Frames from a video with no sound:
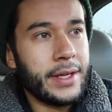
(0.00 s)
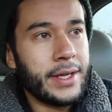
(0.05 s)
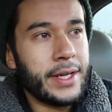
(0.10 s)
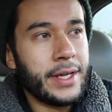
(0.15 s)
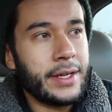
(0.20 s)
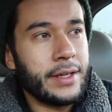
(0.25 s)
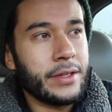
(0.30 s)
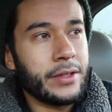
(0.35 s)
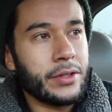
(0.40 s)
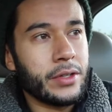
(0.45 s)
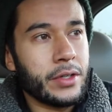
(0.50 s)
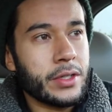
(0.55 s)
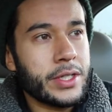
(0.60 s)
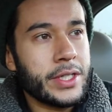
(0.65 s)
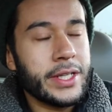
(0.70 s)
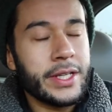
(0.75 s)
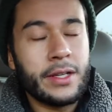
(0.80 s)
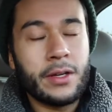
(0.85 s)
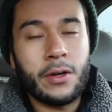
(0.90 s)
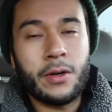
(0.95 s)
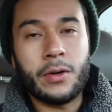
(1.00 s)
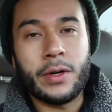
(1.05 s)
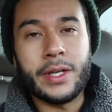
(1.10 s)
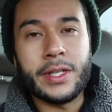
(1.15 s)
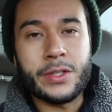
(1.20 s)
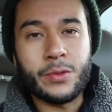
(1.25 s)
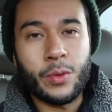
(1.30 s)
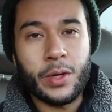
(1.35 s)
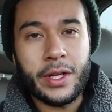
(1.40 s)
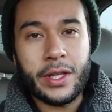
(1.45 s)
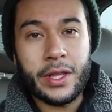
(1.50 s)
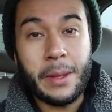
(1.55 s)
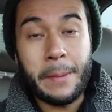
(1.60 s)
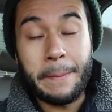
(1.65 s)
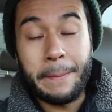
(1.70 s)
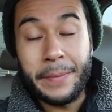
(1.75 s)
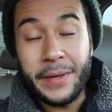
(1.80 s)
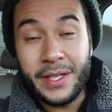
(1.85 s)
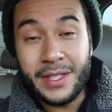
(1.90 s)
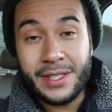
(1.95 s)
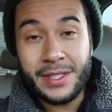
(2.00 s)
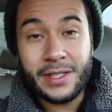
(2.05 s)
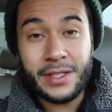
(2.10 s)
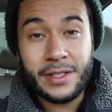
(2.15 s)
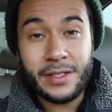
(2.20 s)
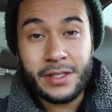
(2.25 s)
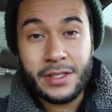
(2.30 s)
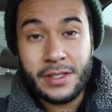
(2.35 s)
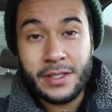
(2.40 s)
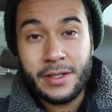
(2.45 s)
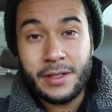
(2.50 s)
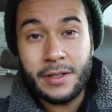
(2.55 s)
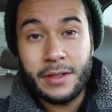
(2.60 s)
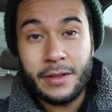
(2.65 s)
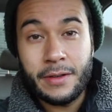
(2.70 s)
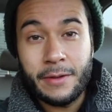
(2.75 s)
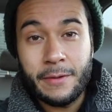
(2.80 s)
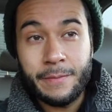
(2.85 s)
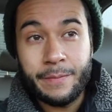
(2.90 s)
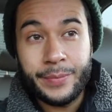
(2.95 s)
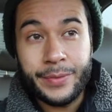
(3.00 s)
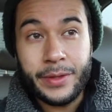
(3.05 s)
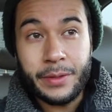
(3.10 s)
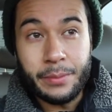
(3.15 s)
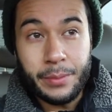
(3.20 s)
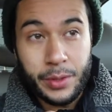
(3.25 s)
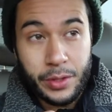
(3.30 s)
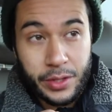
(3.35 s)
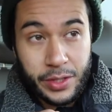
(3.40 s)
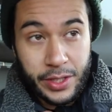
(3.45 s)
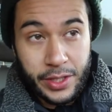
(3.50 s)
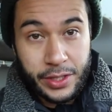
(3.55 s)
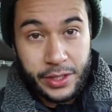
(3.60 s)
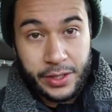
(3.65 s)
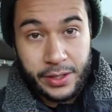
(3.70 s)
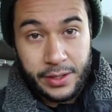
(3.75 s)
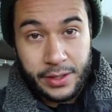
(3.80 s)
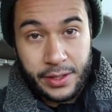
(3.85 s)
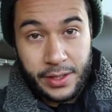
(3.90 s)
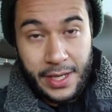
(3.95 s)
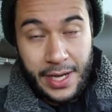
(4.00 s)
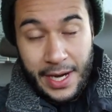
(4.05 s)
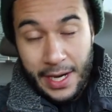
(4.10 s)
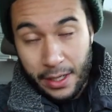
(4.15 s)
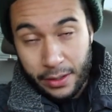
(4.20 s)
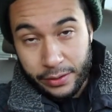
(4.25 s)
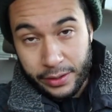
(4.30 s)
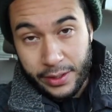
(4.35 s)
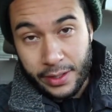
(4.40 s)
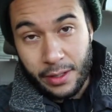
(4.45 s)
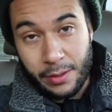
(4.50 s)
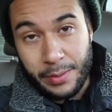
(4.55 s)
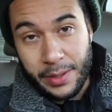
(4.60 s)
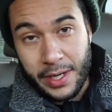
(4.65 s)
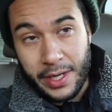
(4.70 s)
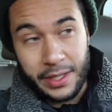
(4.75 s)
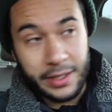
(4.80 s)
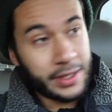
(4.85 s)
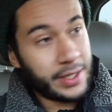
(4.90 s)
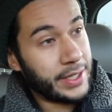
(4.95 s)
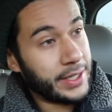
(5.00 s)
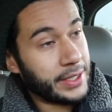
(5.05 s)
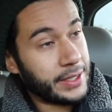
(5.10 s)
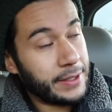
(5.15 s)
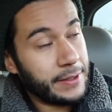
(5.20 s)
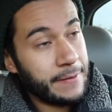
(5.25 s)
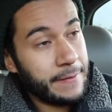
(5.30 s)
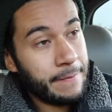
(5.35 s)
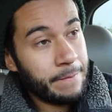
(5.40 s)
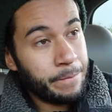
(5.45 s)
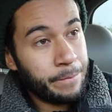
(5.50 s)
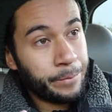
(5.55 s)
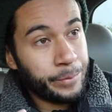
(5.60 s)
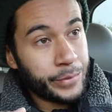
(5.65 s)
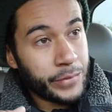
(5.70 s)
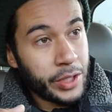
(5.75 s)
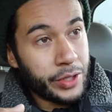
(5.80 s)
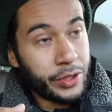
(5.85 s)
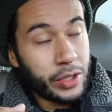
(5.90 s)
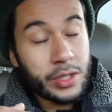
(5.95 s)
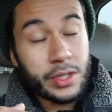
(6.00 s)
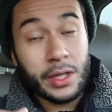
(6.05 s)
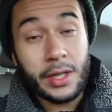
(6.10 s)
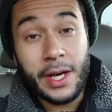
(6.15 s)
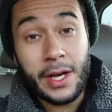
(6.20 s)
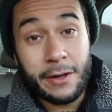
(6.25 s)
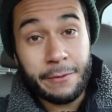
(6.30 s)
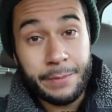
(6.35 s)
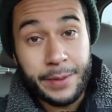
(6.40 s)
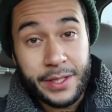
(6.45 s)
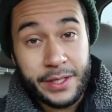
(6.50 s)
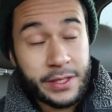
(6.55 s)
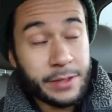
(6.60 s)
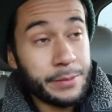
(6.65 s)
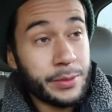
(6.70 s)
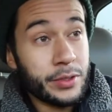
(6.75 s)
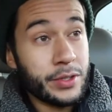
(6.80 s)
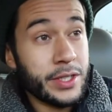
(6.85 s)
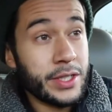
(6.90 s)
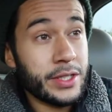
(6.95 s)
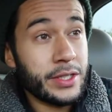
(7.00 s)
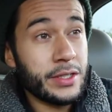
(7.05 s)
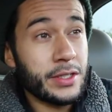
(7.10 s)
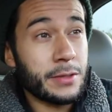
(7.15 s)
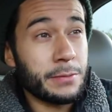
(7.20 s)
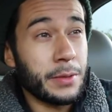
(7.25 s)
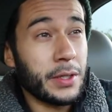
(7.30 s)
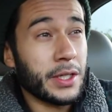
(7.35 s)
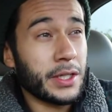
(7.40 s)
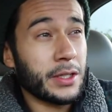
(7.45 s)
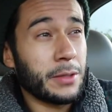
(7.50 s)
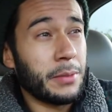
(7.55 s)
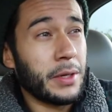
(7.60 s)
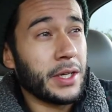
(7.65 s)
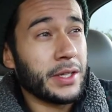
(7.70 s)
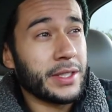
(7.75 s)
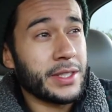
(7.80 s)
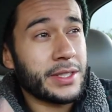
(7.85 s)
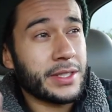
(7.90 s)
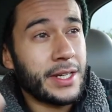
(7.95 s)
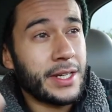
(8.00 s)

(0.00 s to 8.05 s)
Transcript: And Chino is one of the busiest musicians out there, man. Like, there's a lot of busy musicians, but come on, this